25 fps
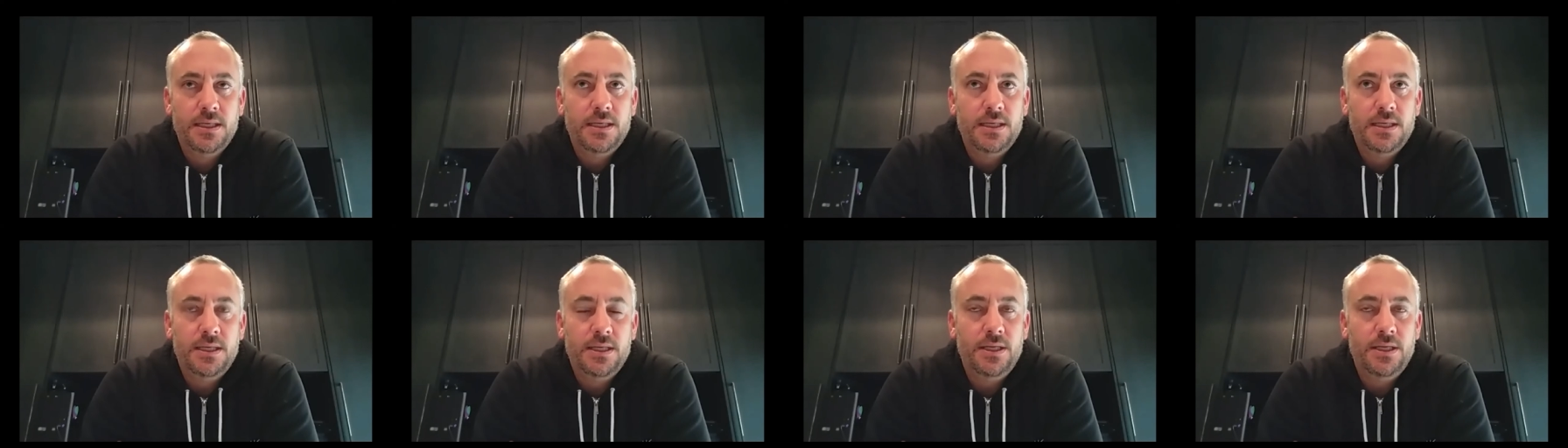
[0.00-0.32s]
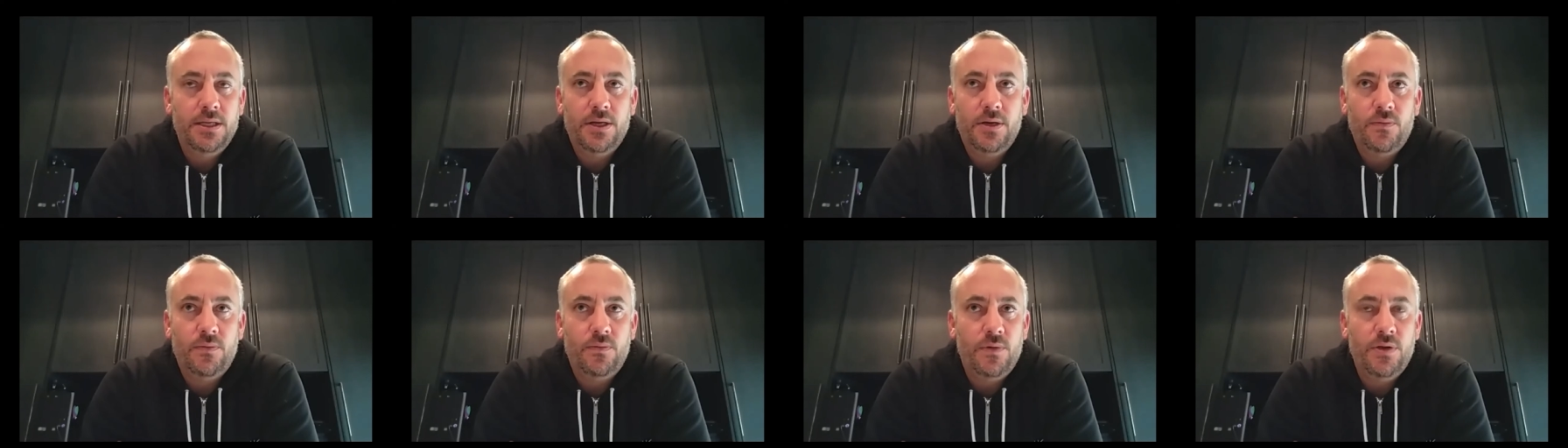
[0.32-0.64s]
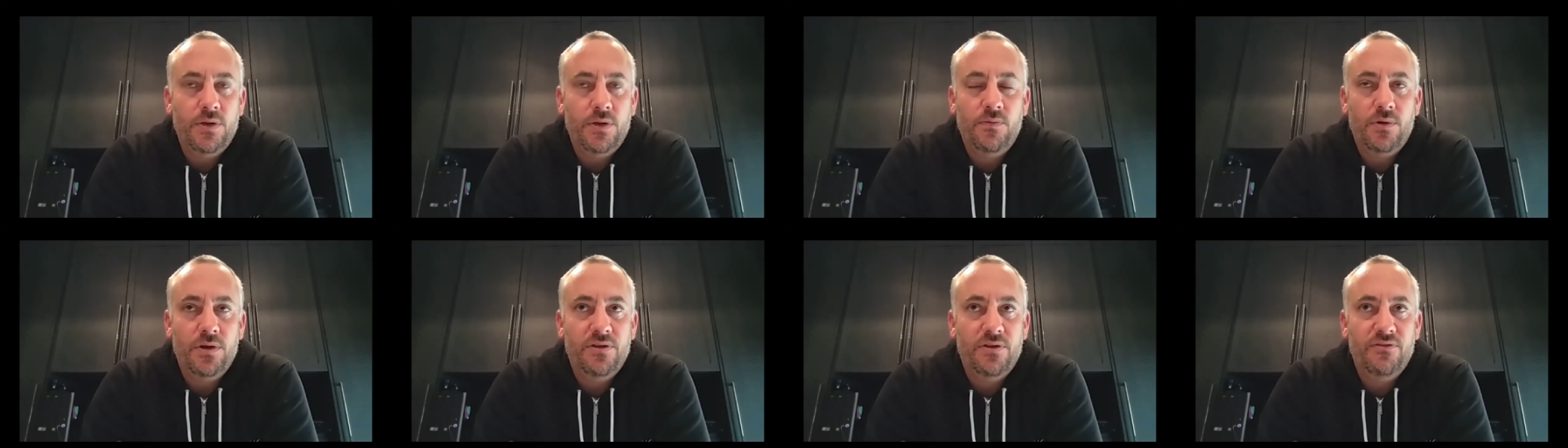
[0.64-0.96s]
you know, we
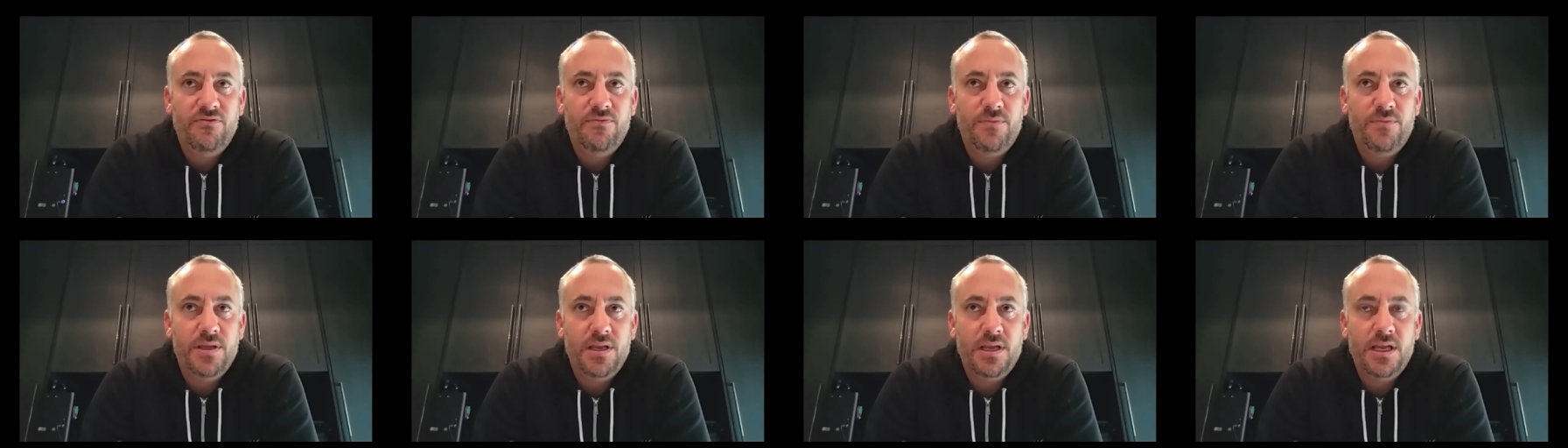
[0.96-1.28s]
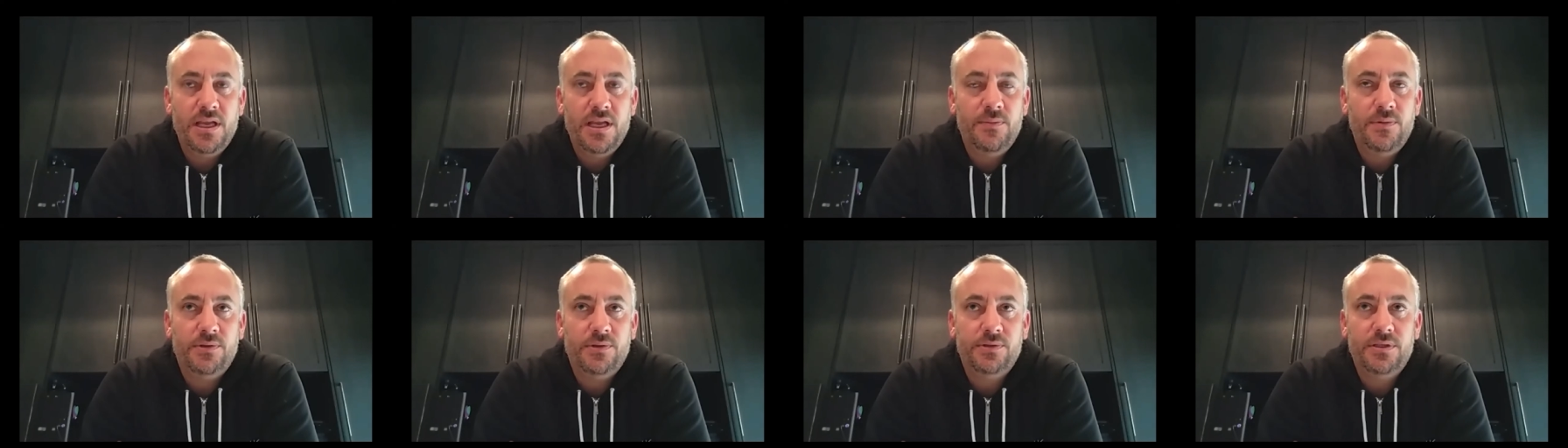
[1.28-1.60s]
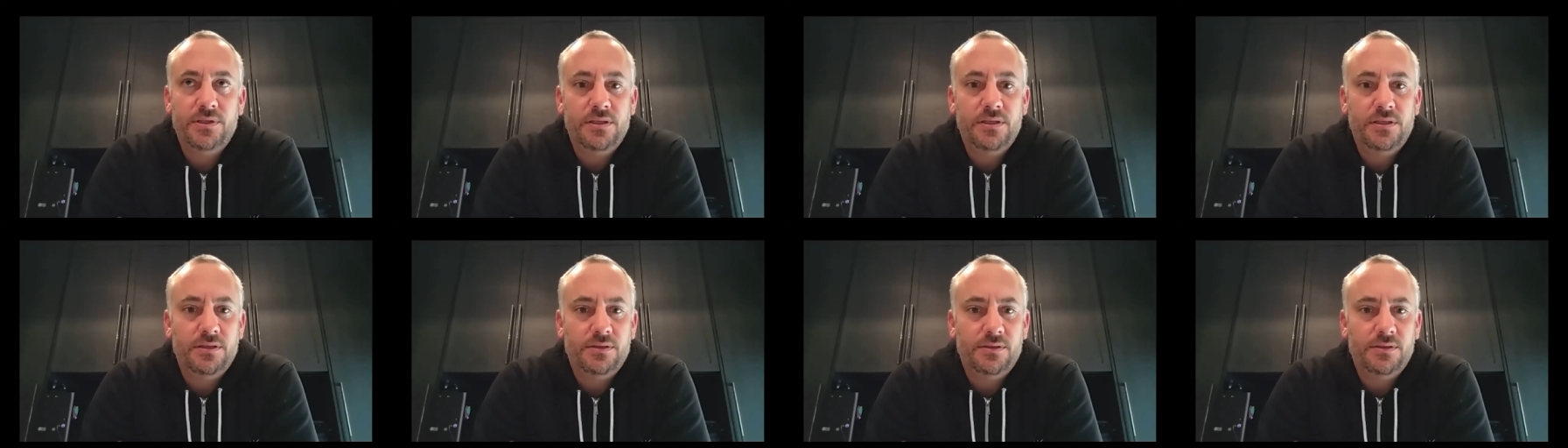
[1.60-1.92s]
would have been able
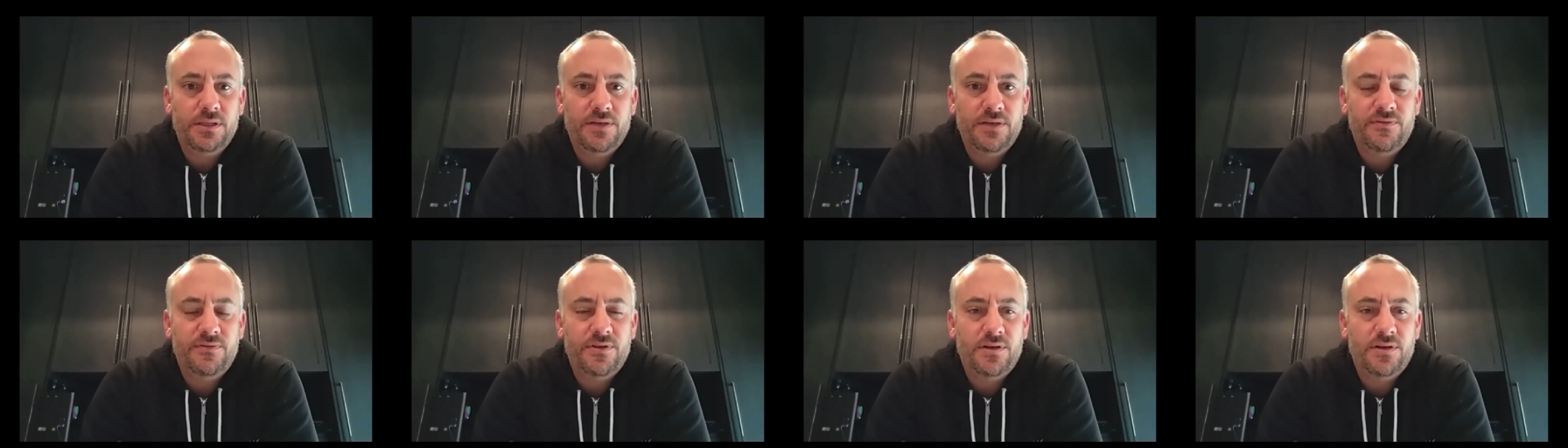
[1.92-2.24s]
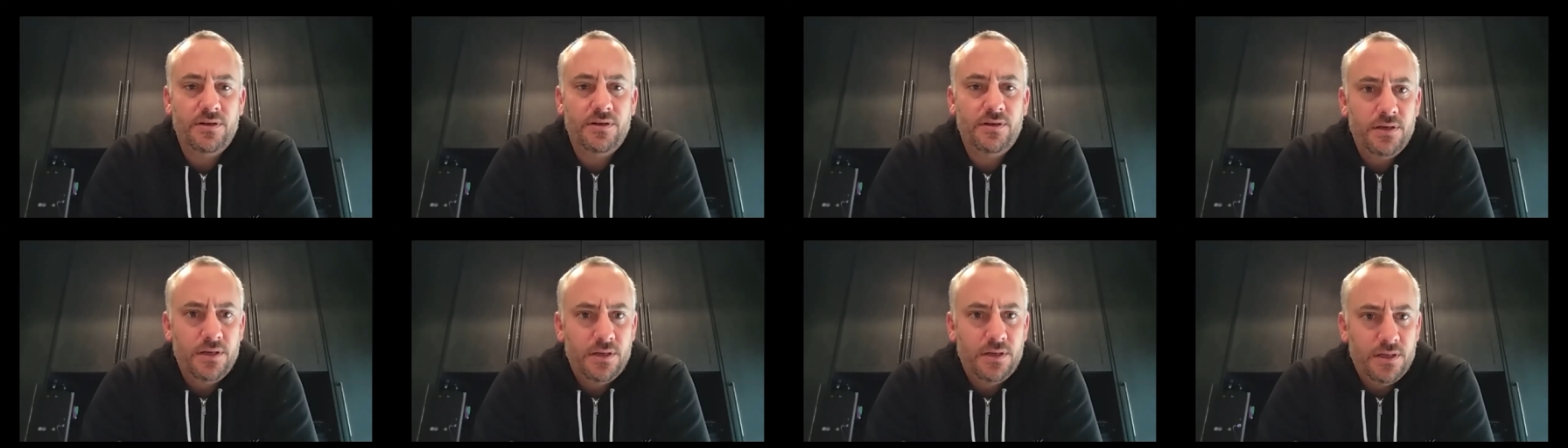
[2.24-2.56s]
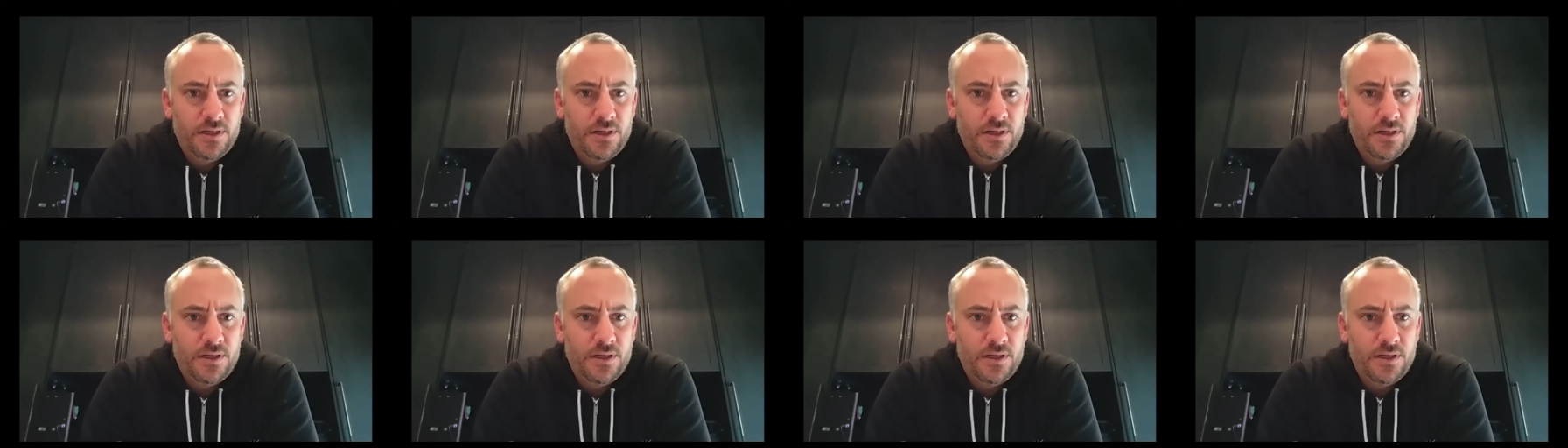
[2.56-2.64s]
to deliver